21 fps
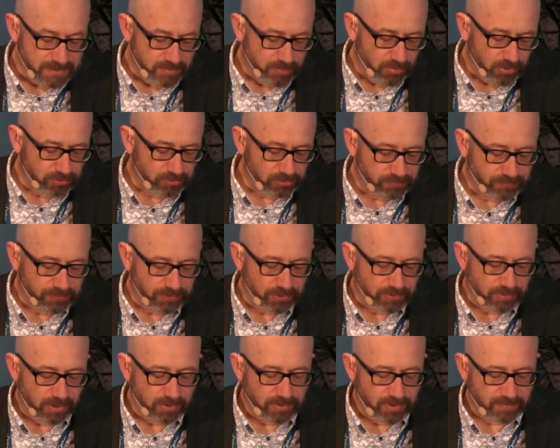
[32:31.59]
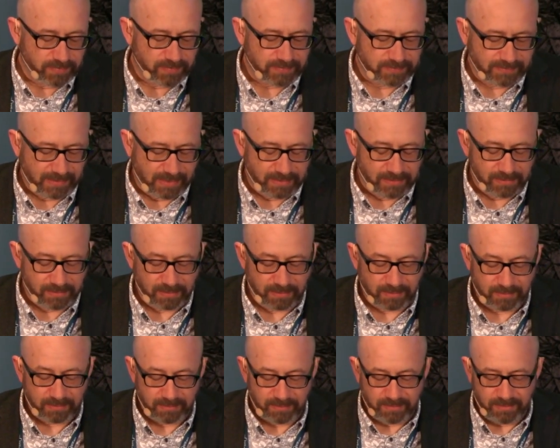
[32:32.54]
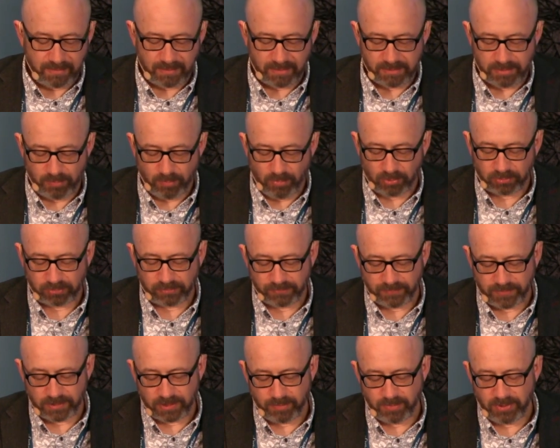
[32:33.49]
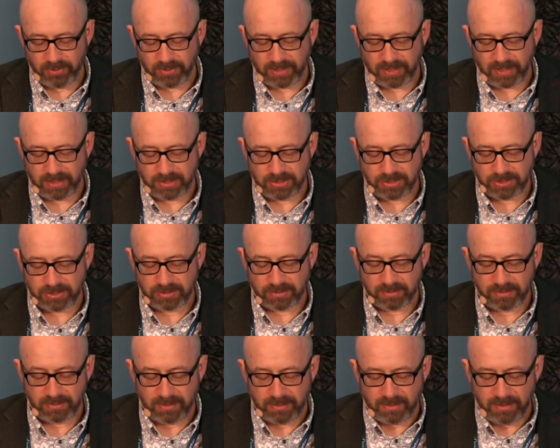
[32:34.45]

you model for your own understanding, and you model for communication.